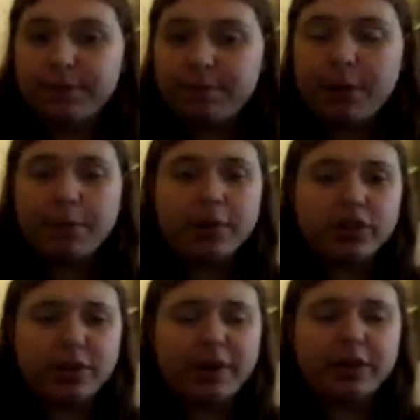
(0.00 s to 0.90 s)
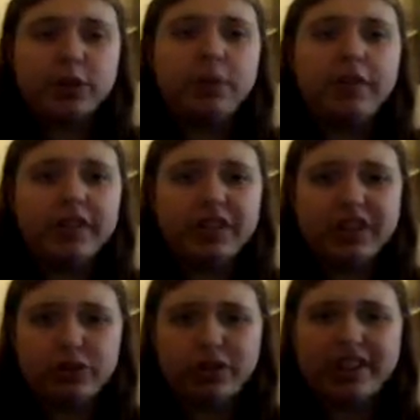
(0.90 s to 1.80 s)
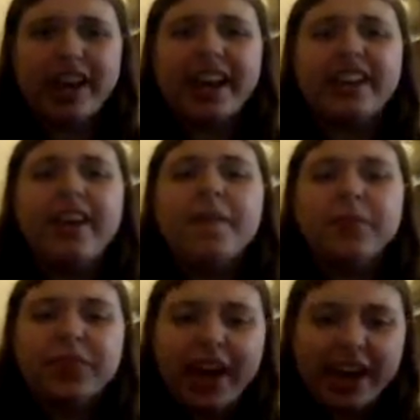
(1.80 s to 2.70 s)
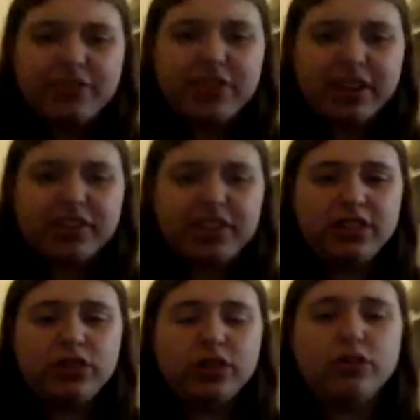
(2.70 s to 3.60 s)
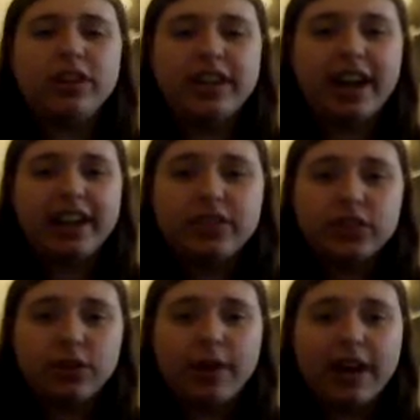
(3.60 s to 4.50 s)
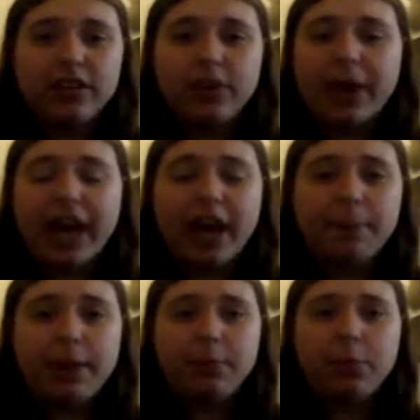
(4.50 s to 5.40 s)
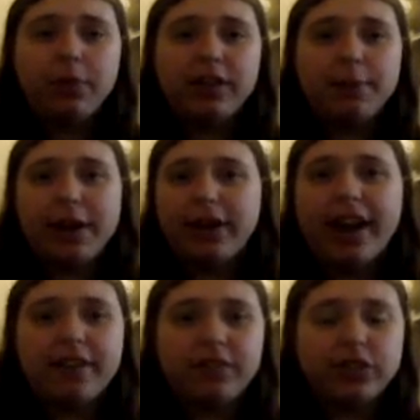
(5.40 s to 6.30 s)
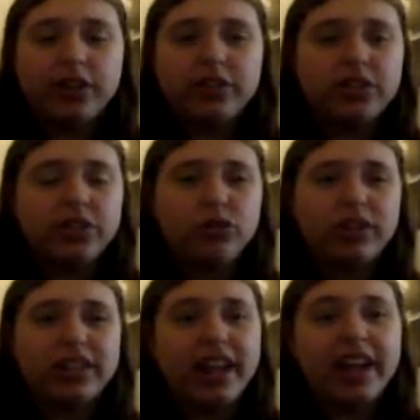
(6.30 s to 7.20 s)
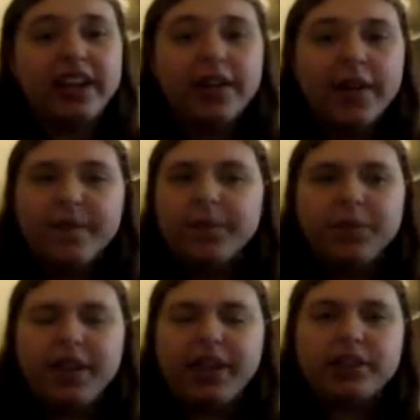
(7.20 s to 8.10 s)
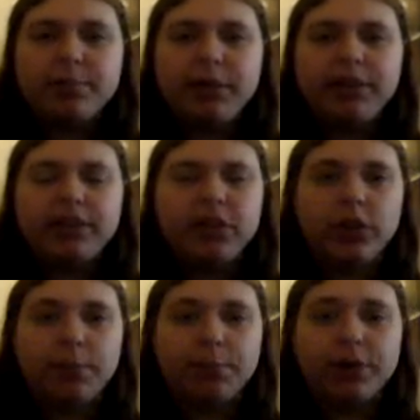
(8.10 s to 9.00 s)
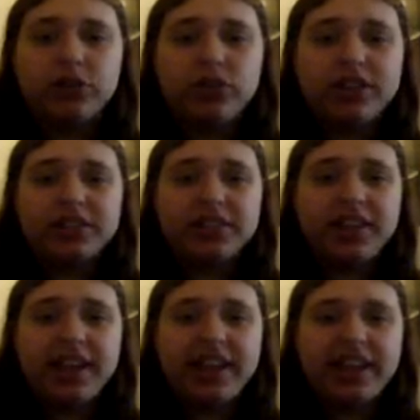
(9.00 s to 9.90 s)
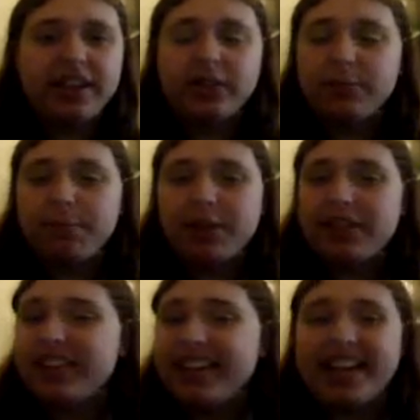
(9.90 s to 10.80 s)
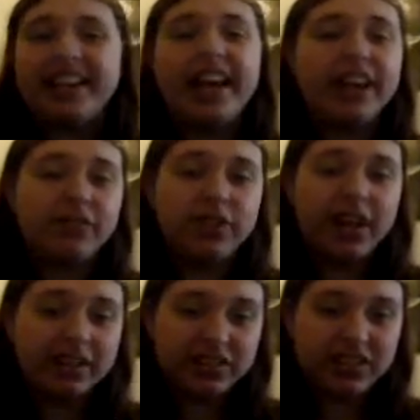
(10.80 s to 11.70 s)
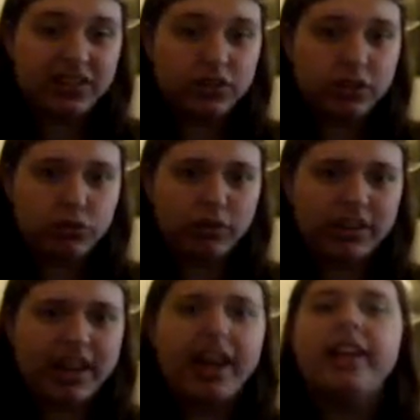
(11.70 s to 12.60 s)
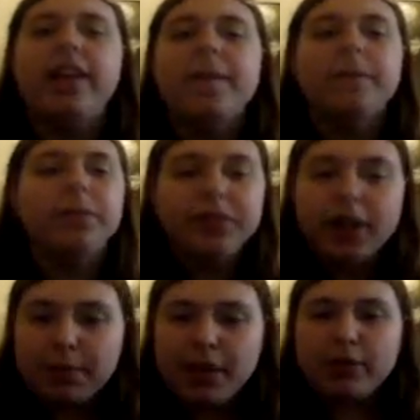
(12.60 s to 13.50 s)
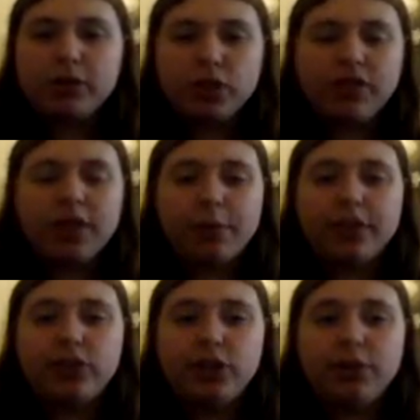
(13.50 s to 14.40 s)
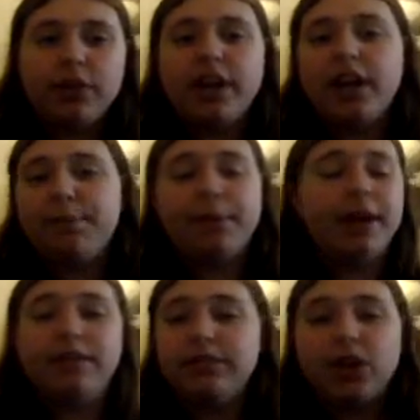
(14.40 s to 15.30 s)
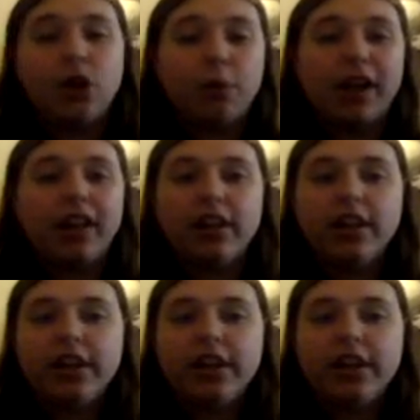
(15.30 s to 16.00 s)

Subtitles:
people also compare this movie to District 9. I've not seen District 9, so I don't know how people would compare Avatar to District 9. I guess mainly because of the whole prejudice thing, or but again, I have not seen District 9. I'm not quite sure if I want to or not, but oh well.